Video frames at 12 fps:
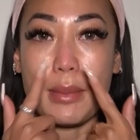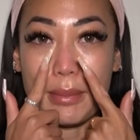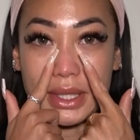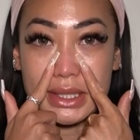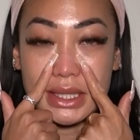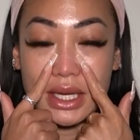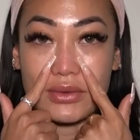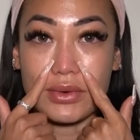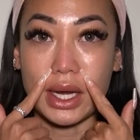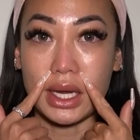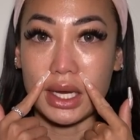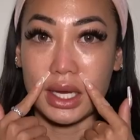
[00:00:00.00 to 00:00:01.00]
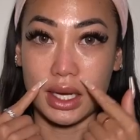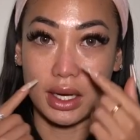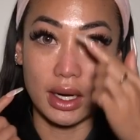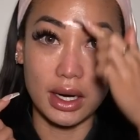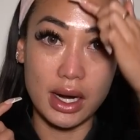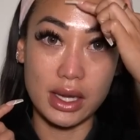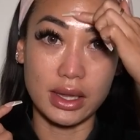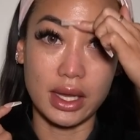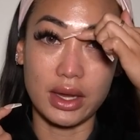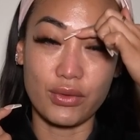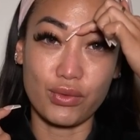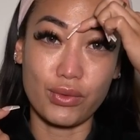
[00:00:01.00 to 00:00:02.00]
my skin right here and
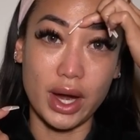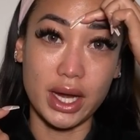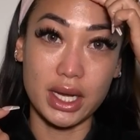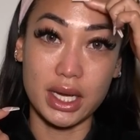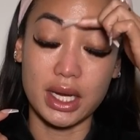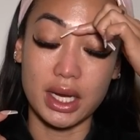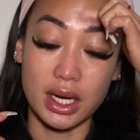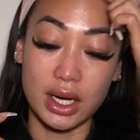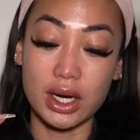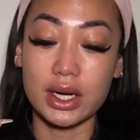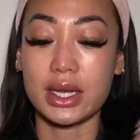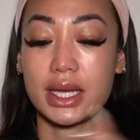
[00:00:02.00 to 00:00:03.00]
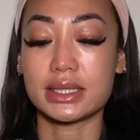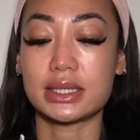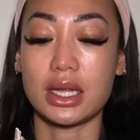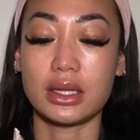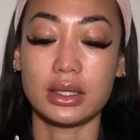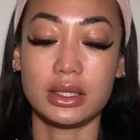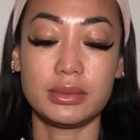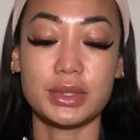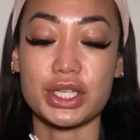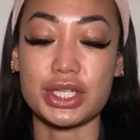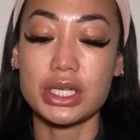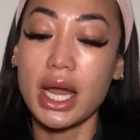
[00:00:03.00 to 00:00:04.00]
like right here gets a little
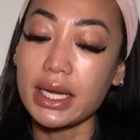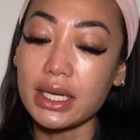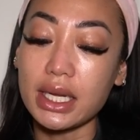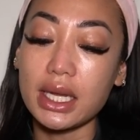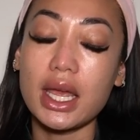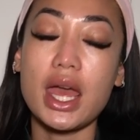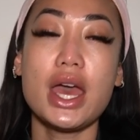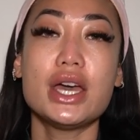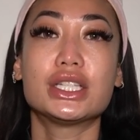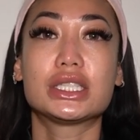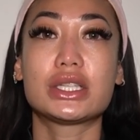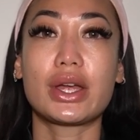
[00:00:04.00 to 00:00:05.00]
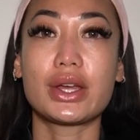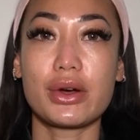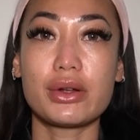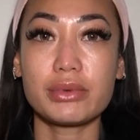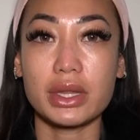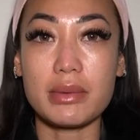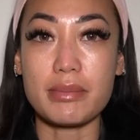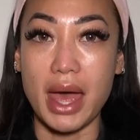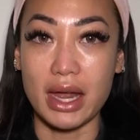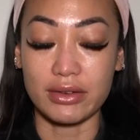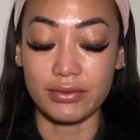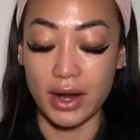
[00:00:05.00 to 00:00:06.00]
bit shiny. So I go in with a
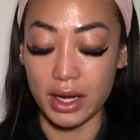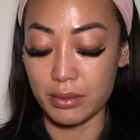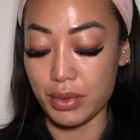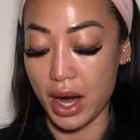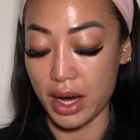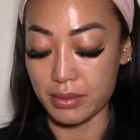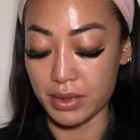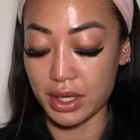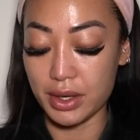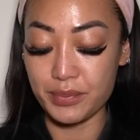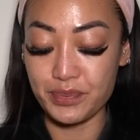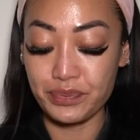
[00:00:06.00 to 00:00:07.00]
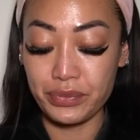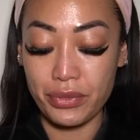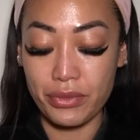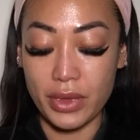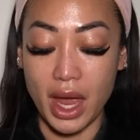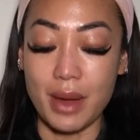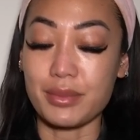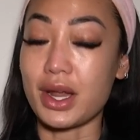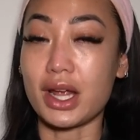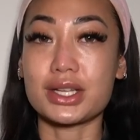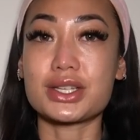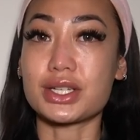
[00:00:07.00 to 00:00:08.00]
mattifying primer. I'm
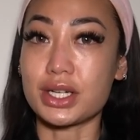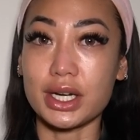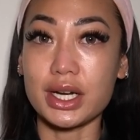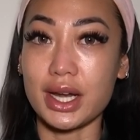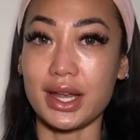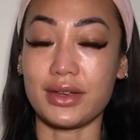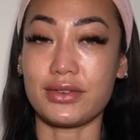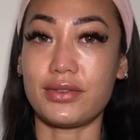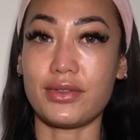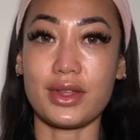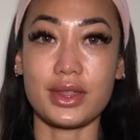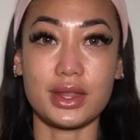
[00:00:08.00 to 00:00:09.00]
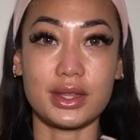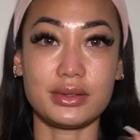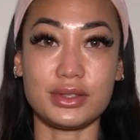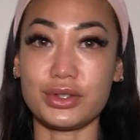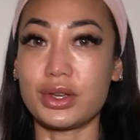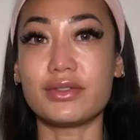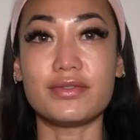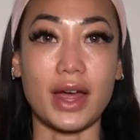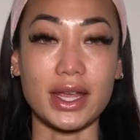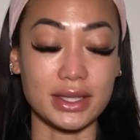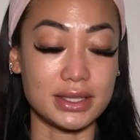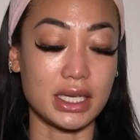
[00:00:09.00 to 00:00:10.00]
not sure if you can
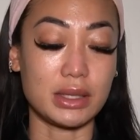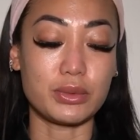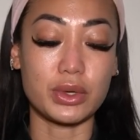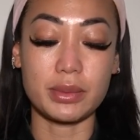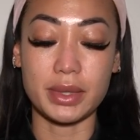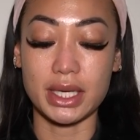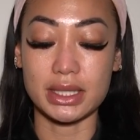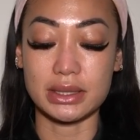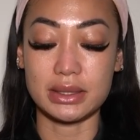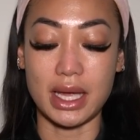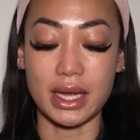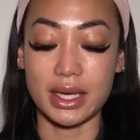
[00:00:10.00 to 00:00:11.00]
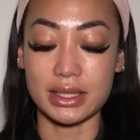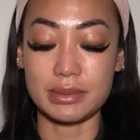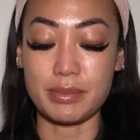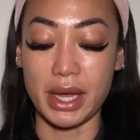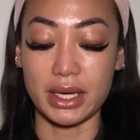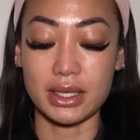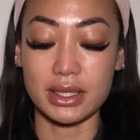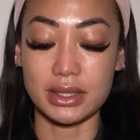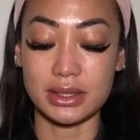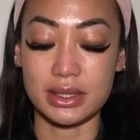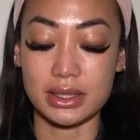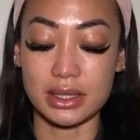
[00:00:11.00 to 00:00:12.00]
find this anymore because I guess Becca
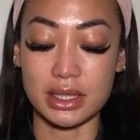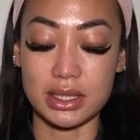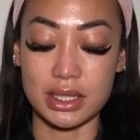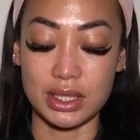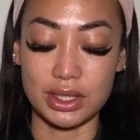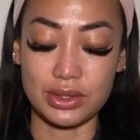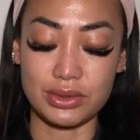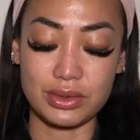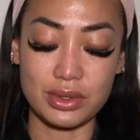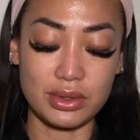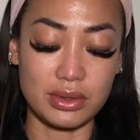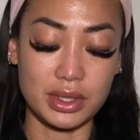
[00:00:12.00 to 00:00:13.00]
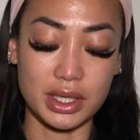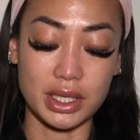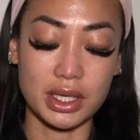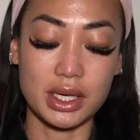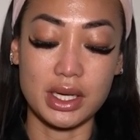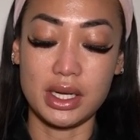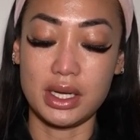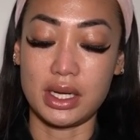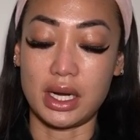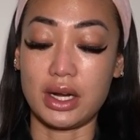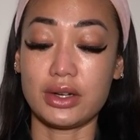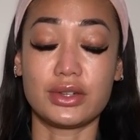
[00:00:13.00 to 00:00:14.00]
is discontinued, or
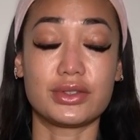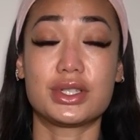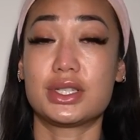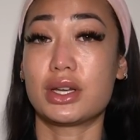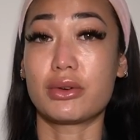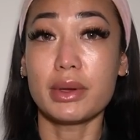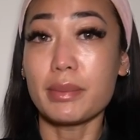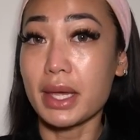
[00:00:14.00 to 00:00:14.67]
I don't know if she quit